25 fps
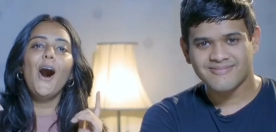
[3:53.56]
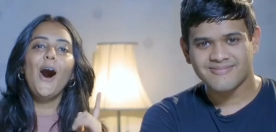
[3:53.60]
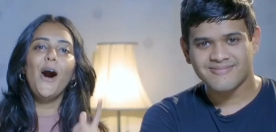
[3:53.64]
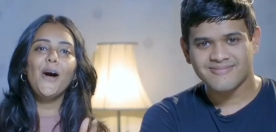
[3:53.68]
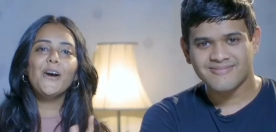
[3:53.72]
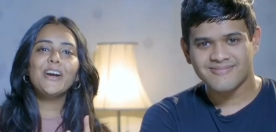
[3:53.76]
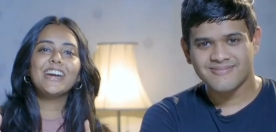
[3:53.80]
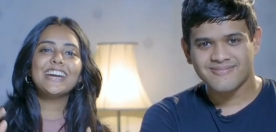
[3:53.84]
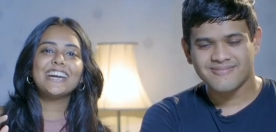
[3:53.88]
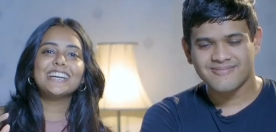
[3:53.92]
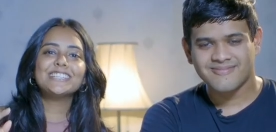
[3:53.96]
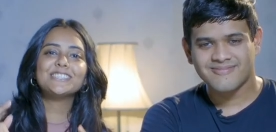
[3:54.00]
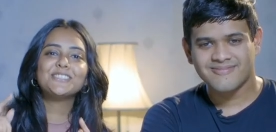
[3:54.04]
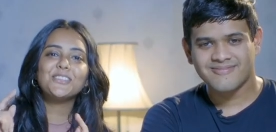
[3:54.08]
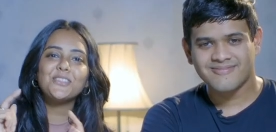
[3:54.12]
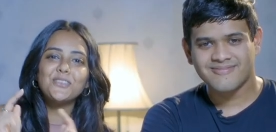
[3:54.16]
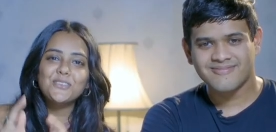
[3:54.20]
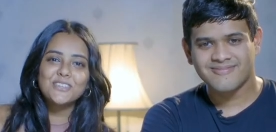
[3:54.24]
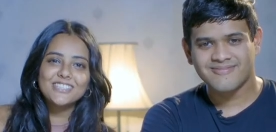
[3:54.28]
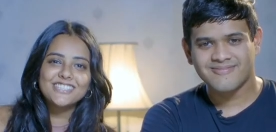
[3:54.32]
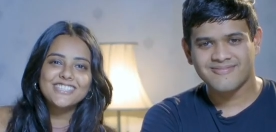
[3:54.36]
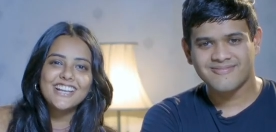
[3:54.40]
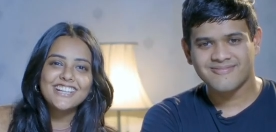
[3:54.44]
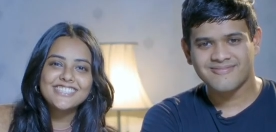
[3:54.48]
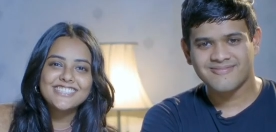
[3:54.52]
Speaker 1: Alright guys, so the
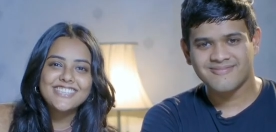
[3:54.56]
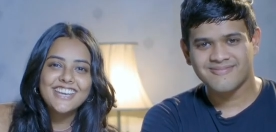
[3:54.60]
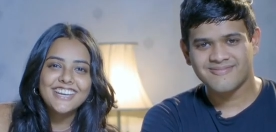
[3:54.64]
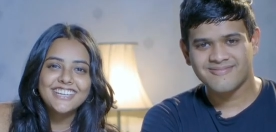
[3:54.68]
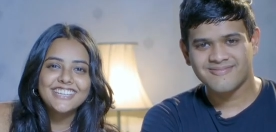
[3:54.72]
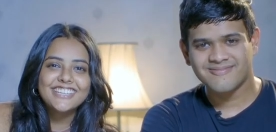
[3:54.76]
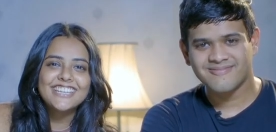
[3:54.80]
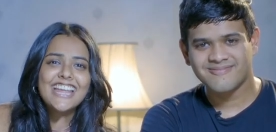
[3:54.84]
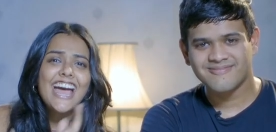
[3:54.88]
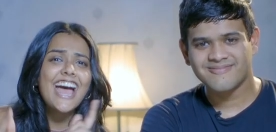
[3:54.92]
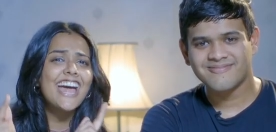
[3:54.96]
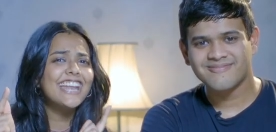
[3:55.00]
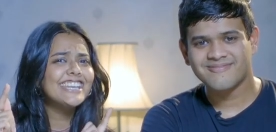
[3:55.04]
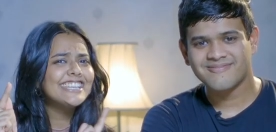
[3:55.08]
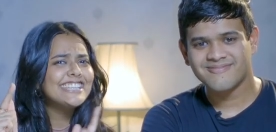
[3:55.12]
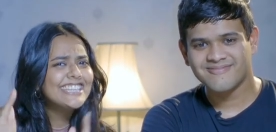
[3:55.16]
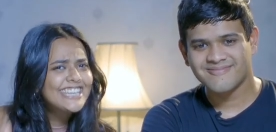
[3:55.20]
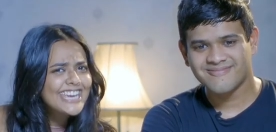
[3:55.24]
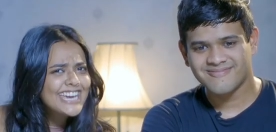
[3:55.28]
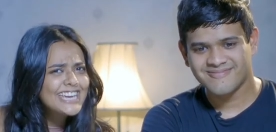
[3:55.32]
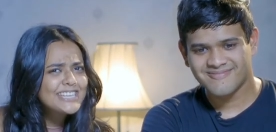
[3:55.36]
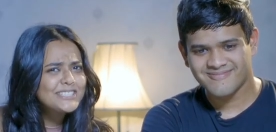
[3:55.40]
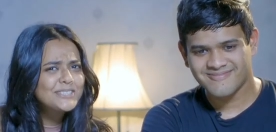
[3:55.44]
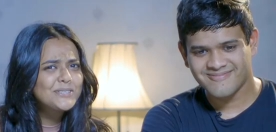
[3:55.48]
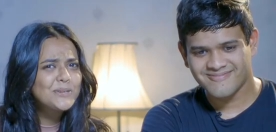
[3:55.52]
results are in and
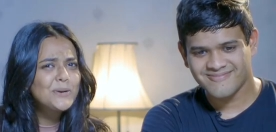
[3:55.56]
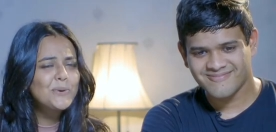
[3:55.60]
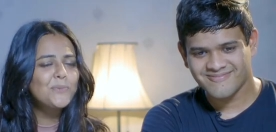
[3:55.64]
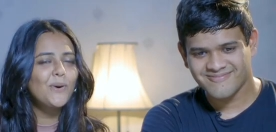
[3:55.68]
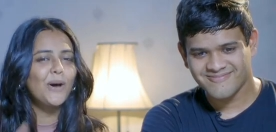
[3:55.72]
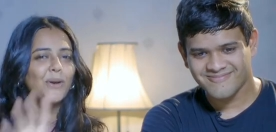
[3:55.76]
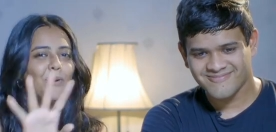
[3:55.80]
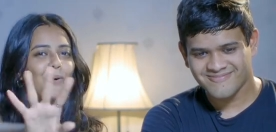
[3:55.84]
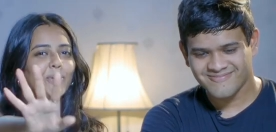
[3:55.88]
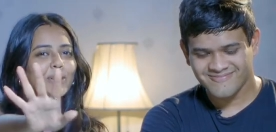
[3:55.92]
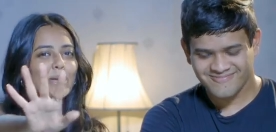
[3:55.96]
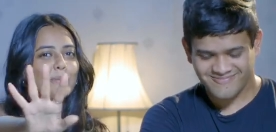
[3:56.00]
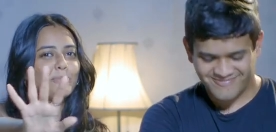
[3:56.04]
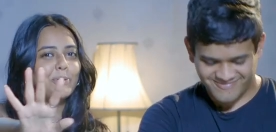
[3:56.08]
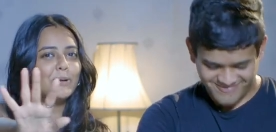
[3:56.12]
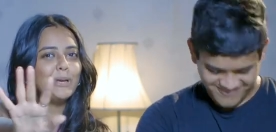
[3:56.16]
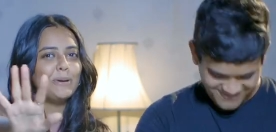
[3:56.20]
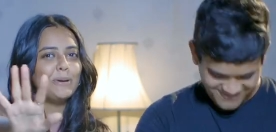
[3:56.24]
guess who won? Hold up,